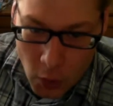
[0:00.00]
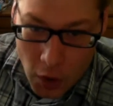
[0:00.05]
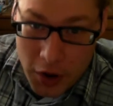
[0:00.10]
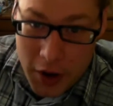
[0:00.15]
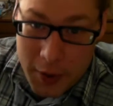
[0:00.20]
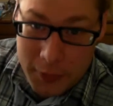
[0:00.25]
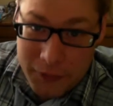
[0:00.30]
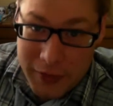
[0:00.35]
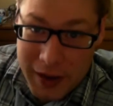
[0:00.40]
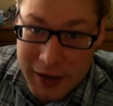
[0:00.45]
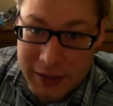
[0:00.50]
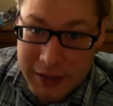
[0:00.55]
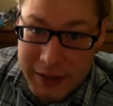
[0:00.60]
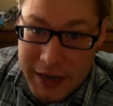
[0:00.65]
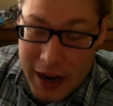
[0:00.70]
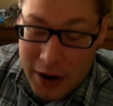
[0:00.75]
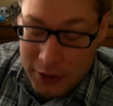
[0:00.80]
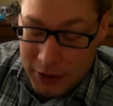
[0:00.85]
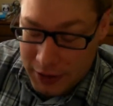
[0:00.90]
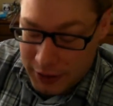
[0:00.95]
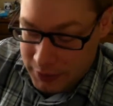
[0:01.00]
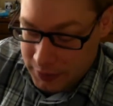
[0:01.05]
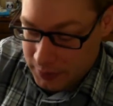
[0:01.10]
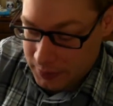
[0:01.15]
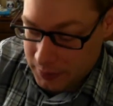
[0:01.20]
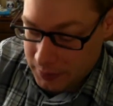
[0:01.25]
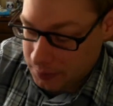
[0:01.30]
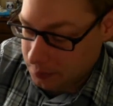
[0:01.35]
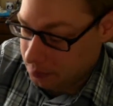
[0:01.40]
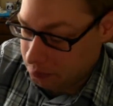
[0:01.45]
woke up face down
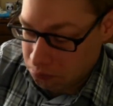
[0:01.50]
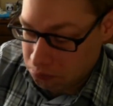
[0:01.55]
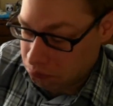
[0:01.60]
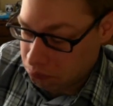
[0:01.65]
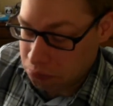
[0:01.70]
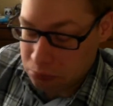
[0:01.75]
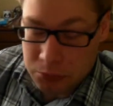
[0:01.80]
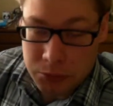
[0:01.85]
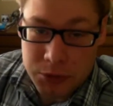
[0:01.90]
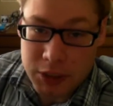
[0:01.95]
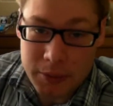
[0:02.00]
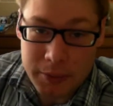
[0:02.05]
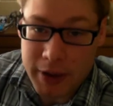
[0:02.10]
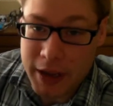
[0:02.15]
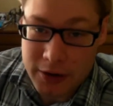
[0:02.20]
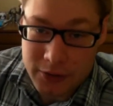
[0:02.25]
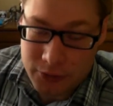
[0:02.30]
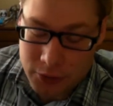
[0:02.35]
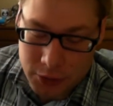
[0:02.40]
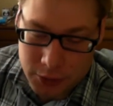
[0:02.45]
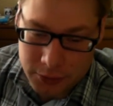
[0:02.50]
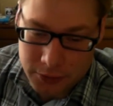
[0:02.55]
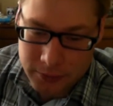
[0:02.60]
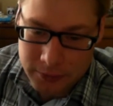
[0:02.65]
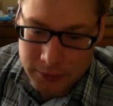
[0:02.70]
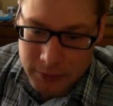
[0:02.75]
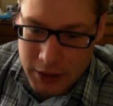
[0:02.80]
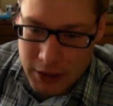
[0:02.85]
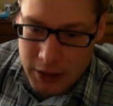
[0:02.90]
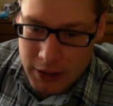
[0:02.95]
in some kind of
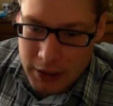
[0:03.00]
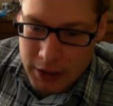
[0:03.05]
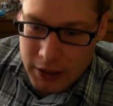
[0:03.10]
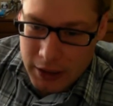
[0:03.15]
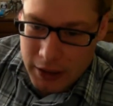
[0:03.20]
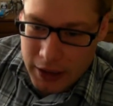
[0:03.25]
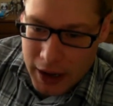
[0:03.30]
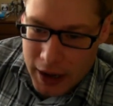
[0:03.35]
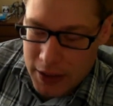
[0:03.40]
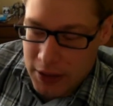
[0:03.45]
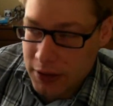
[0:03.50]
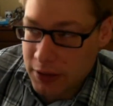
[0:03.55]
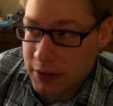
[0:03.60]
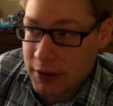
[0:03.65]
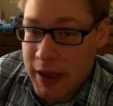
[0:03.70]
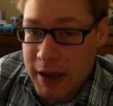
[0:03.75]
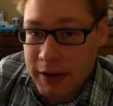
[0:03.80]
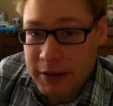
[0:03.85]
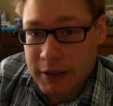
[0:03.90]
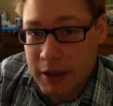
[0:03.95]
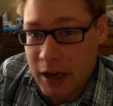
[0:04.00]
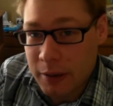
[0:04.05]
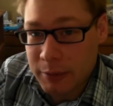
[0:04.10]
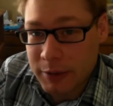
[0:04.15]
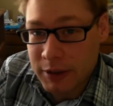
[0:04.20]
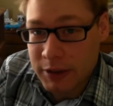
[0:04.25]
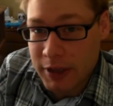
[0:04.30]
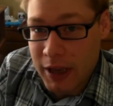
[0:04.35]
food. And then the next